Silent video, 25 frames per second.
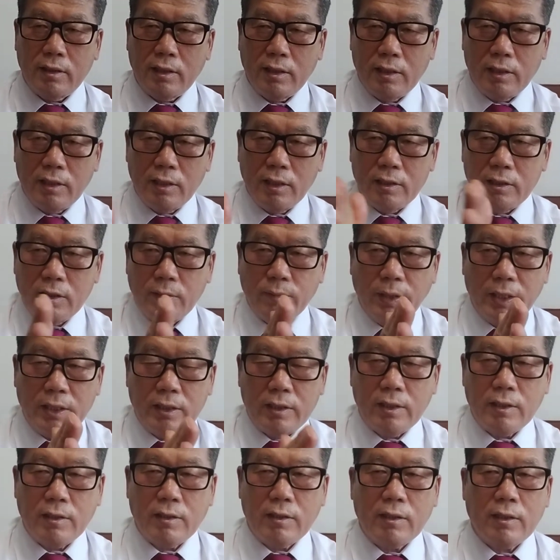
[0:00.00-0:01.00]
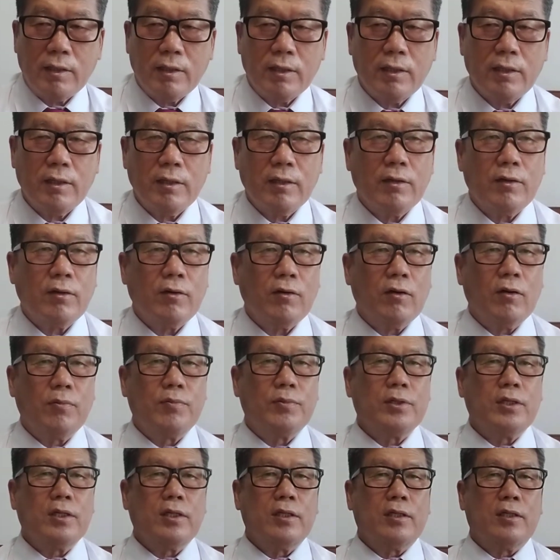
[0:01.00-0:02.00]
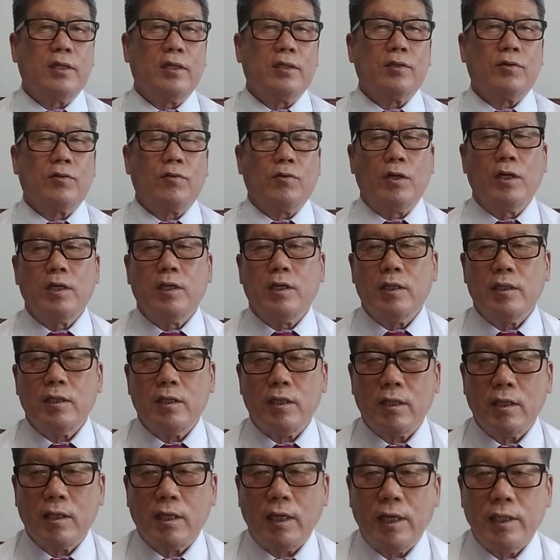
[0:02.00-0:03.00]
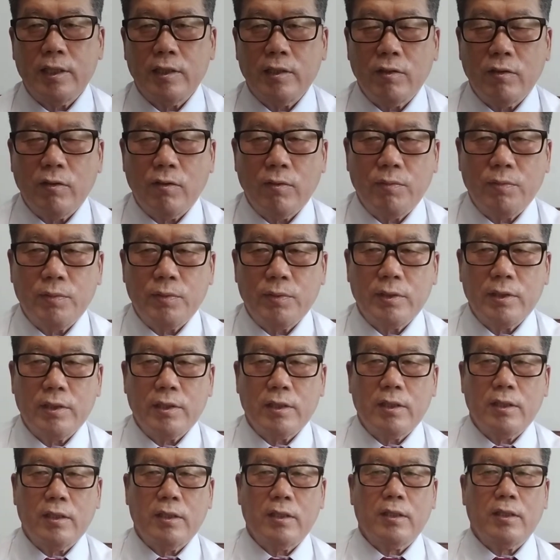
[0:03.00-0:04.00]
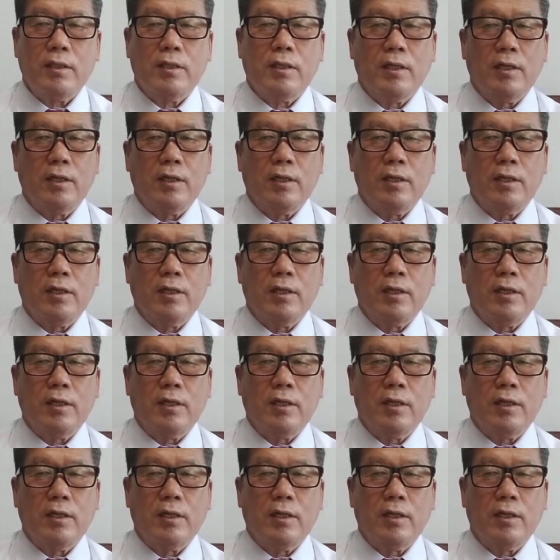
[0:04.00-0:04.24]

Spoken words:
estimating of there's 100 kind of the